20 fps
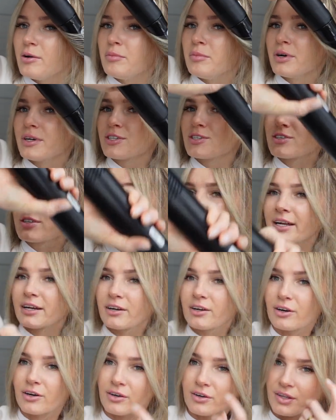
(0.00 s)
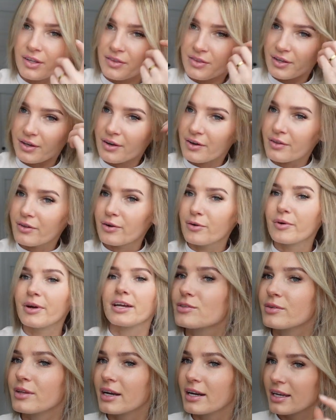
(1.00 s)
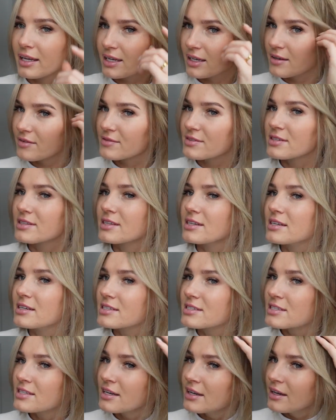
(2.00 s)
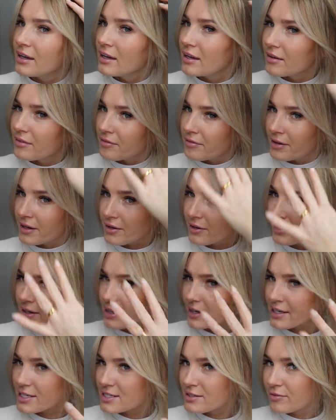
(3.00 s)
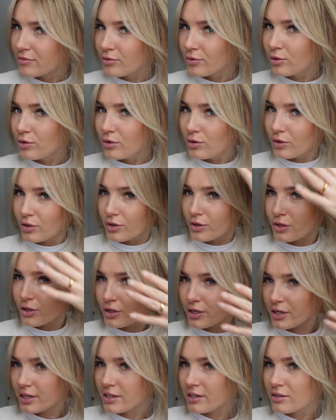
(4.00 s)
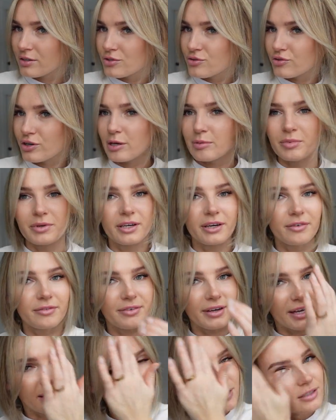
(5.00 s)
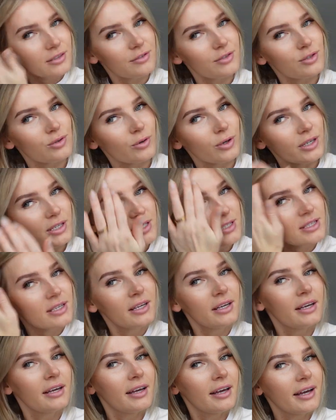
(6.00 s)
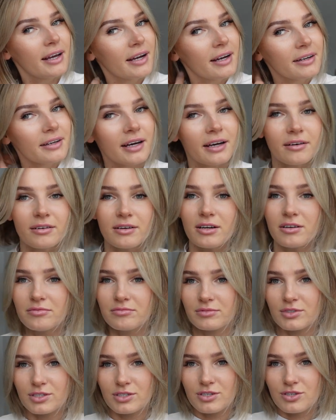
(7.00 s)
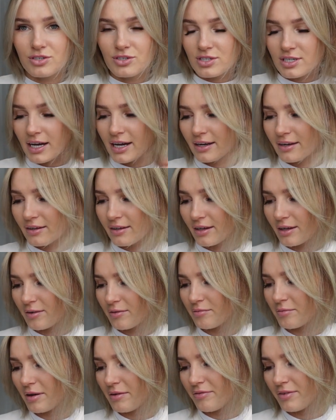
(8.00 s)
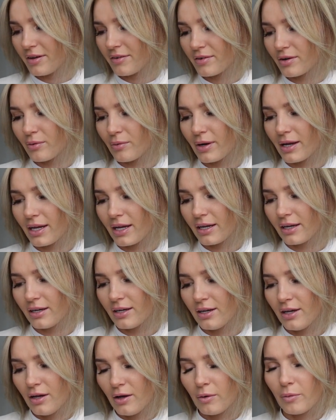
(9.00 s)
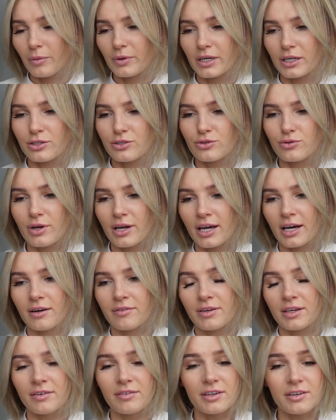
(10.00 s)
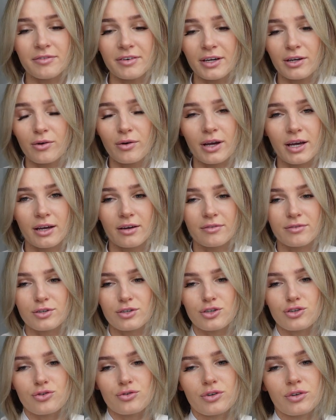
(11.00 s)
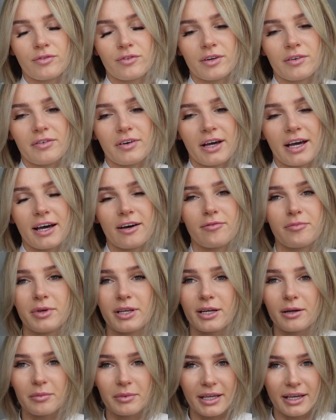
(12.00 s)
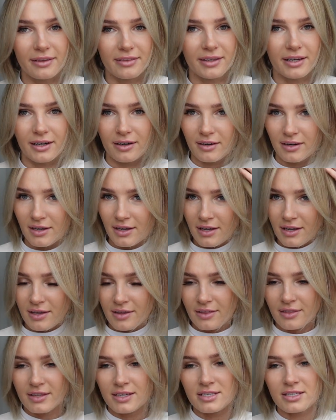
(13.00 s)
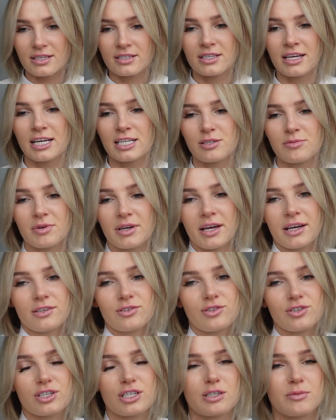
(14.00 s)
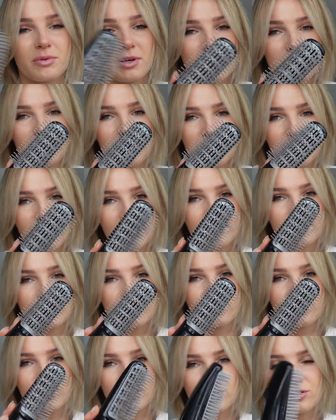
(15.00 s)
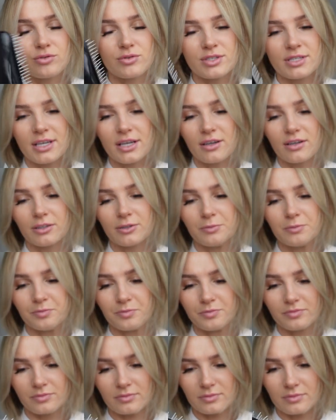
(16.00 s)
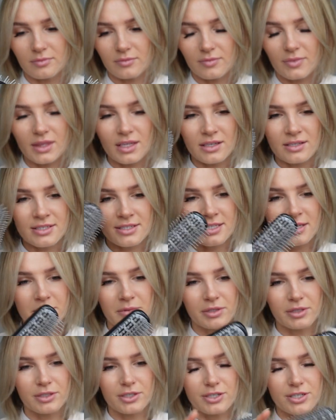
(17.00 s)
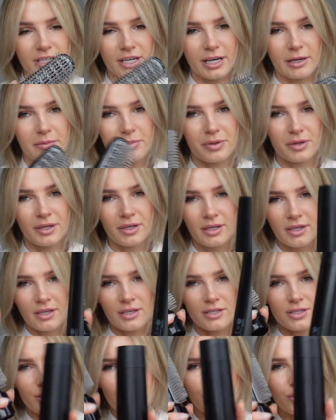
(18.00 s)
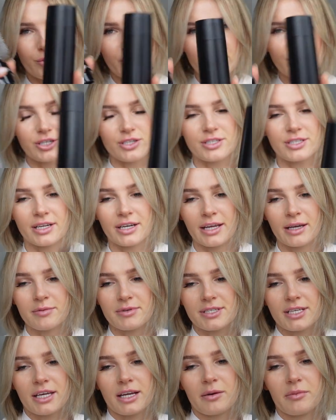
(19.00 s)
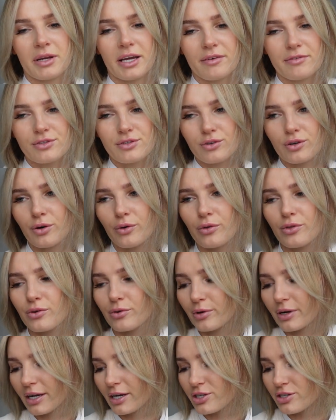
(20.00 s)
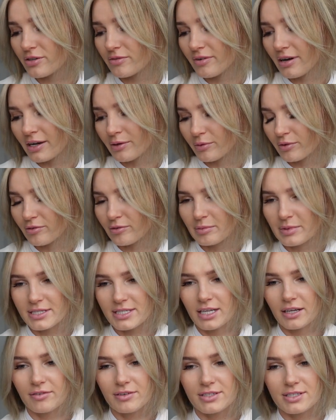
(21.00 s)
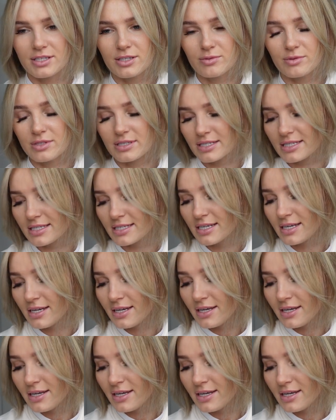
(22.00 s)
but just kind of curl it the other way so that it gives this very nice full curtain drapey effect of sorts. And I don't know, this is just kind of like my favorite way when I do have, even if I don't have, even if I have medium length hair, this attachment has just been my favorite. So they do sell similar type situations on Amazon. I'm gonna have to go through and actually find one for myself because this one's